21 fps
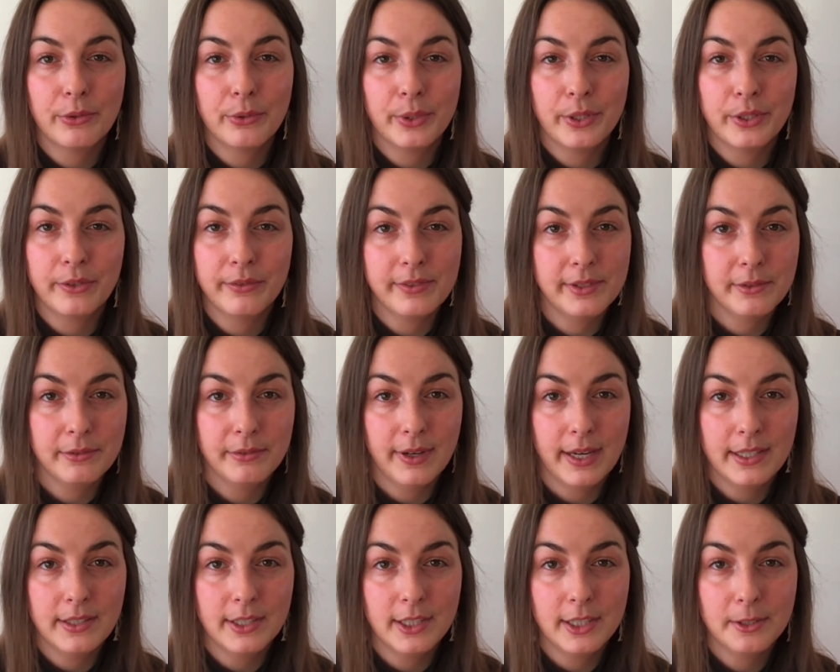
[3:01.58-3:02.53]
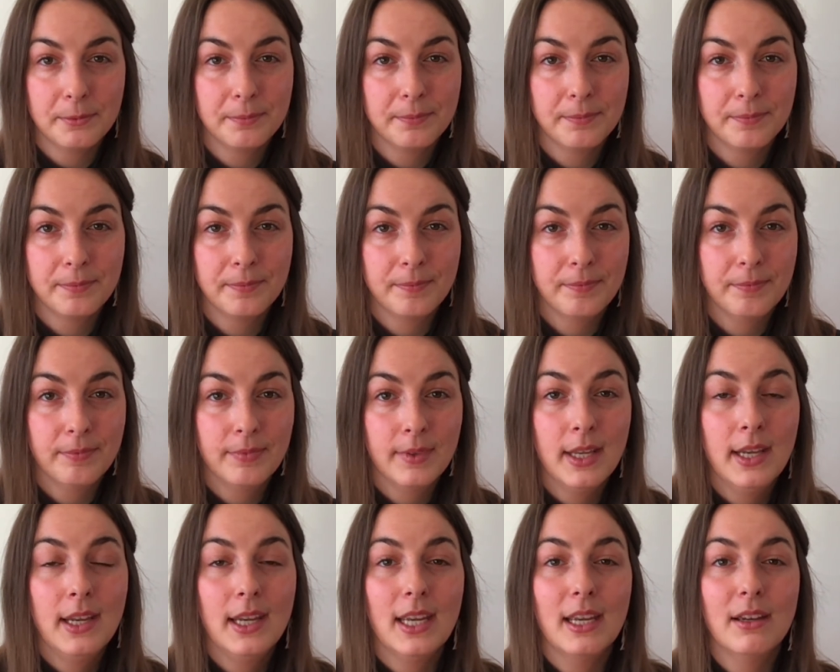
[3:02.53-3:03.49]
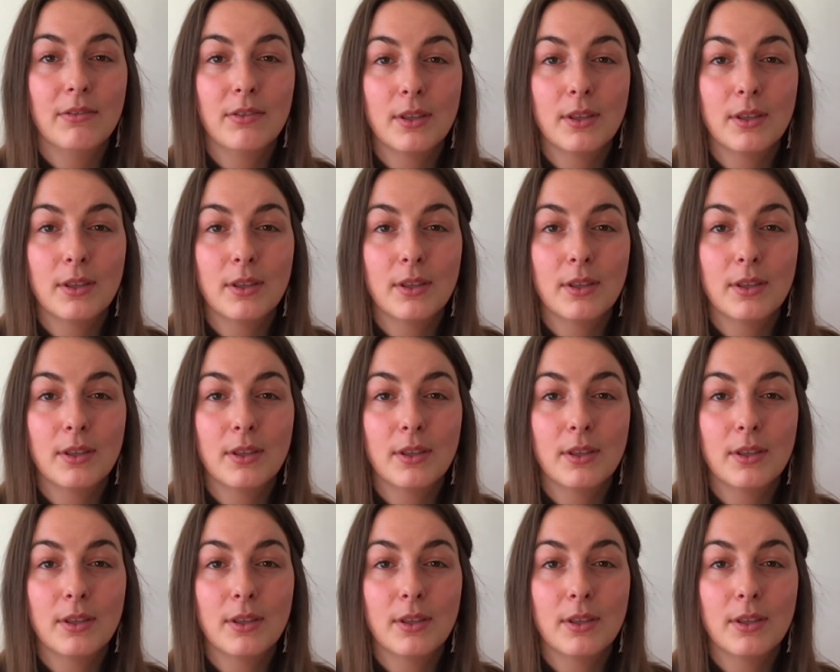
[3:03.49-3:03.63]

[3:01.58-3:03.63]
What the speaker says: your viewfinder. If the